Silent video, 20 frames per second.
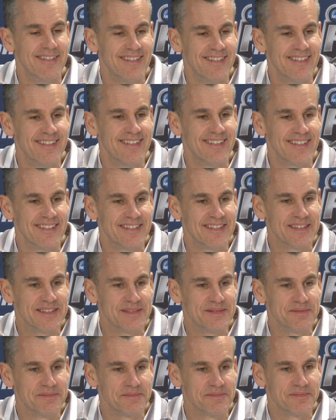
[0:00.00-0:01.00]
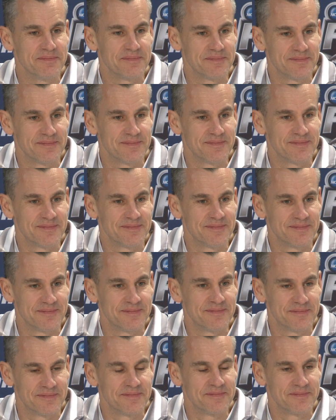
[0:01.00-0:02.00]
and uh, especially as it
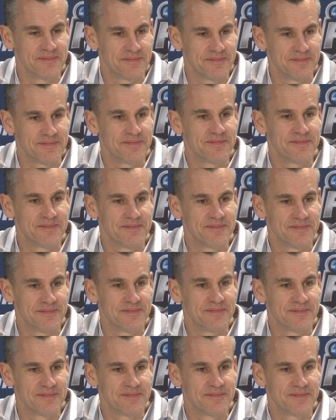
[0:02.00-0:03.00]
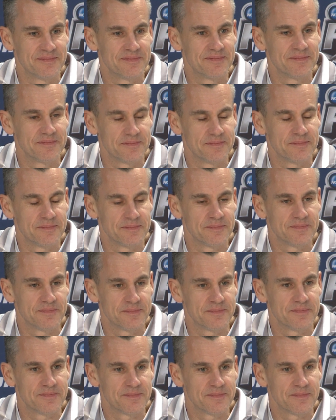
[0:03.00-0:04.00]
pertained to scouting reports on
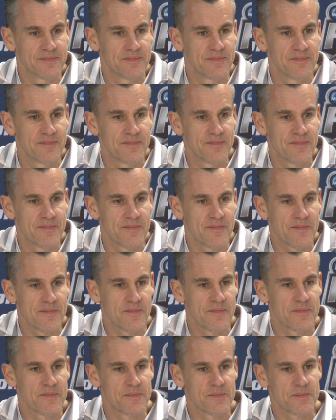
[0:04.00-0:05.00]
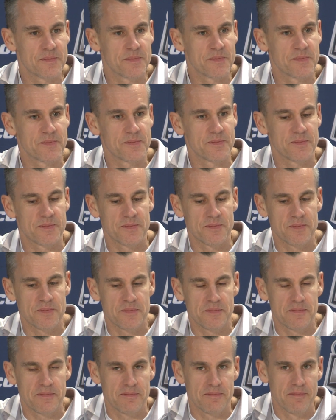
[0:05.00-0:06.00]
opponents. I wonder if you could explain that first.
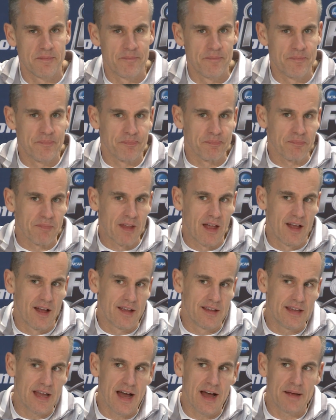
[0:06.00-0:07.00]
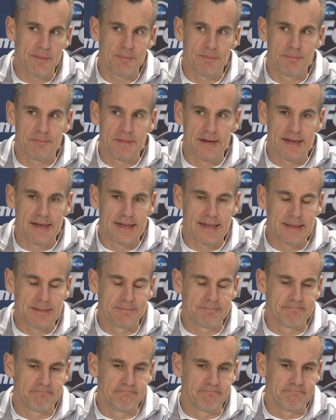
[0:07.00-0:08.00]
Yeah, I,
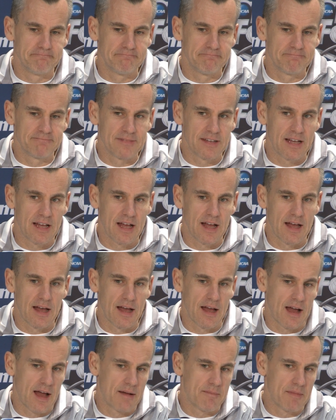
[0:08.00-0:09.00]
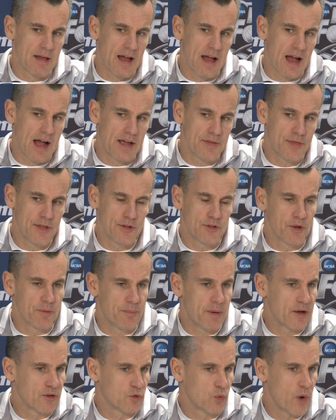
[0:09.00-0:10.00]
um, I think the
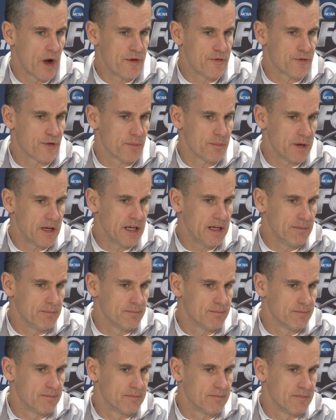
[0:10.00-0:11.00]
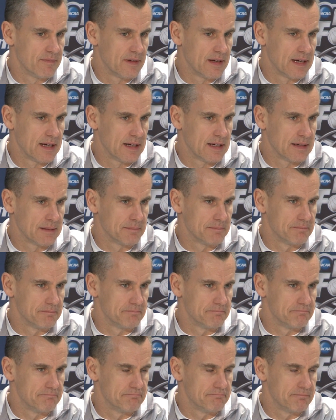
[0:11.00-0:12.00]
best way for me um,
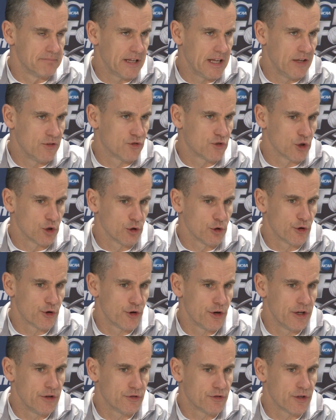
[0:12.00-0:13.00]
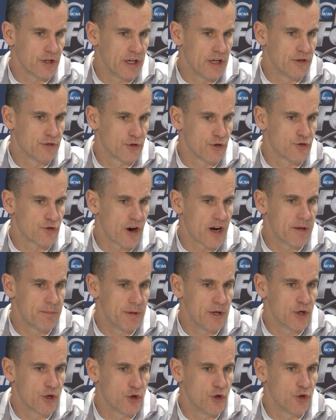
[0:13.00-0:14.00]
is to learn is to is to try to
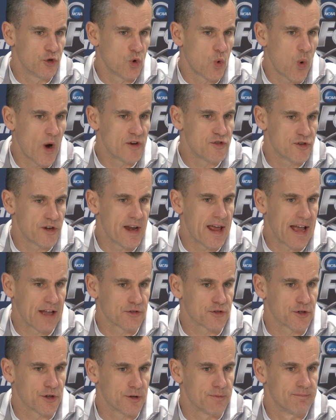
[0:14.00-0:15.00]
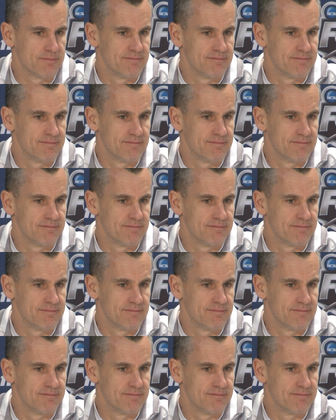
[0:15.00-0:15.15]
be a good question asker.